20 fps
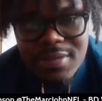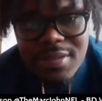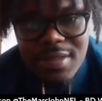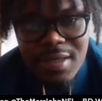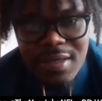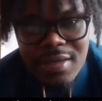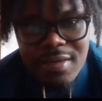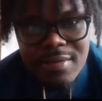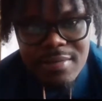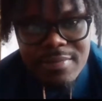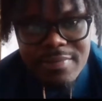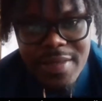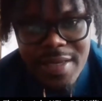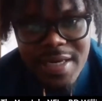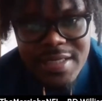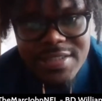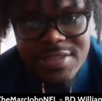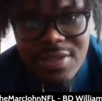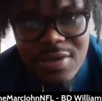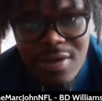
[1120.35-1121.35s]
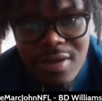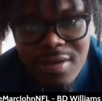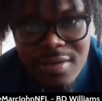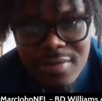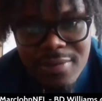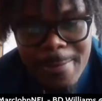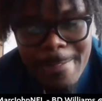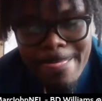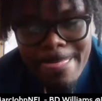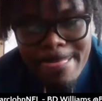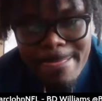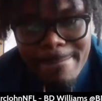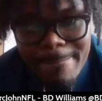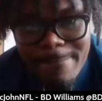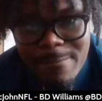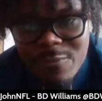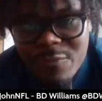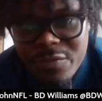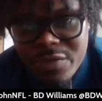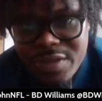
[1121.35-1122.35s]
that I saw,
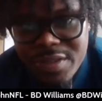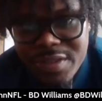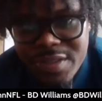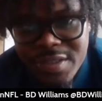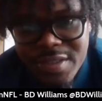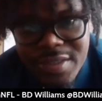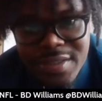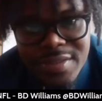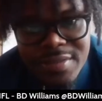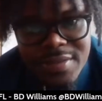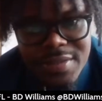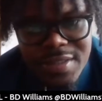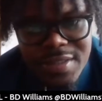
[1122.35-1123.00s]
really good.